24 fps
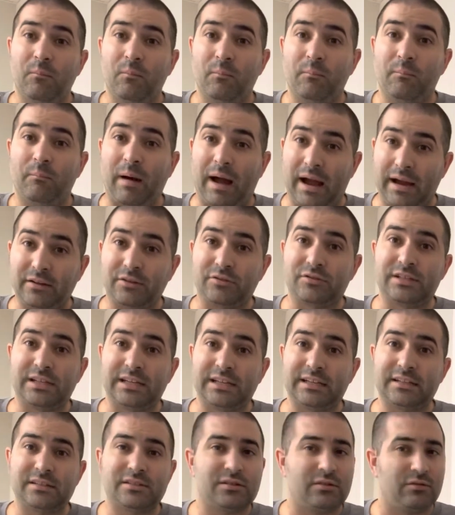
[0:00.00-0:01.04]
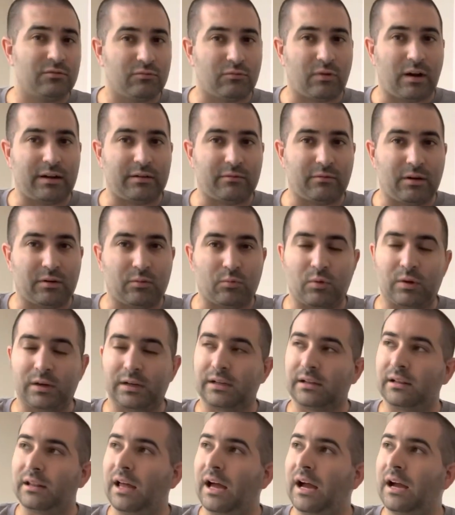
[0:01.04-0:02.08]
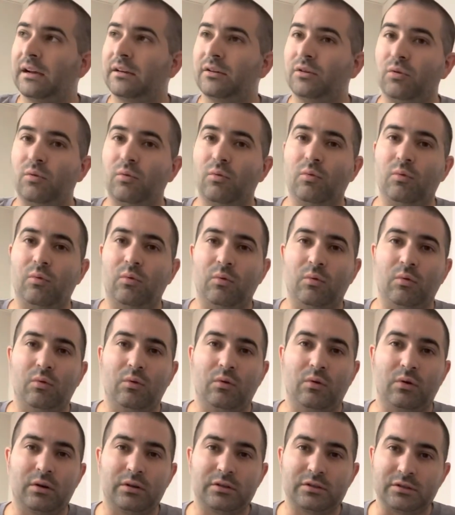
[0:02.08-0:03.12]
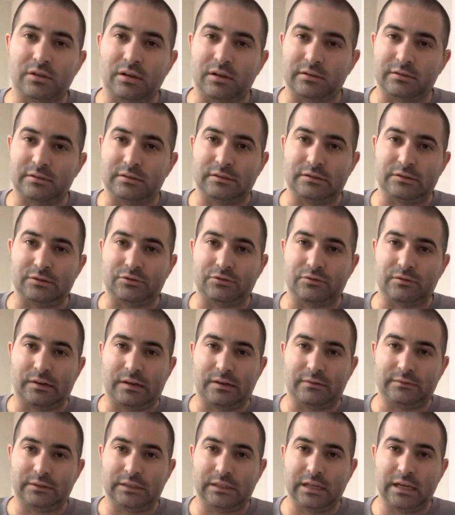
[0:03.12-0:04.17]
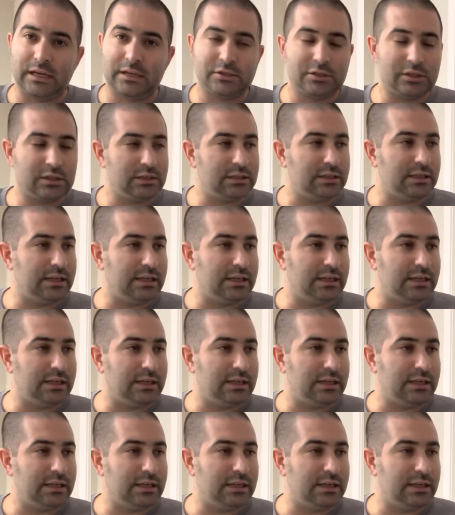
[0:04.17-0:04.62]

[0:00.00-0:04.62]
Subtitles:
buy your tickets right around 1 o'clock or talk to your travel agent.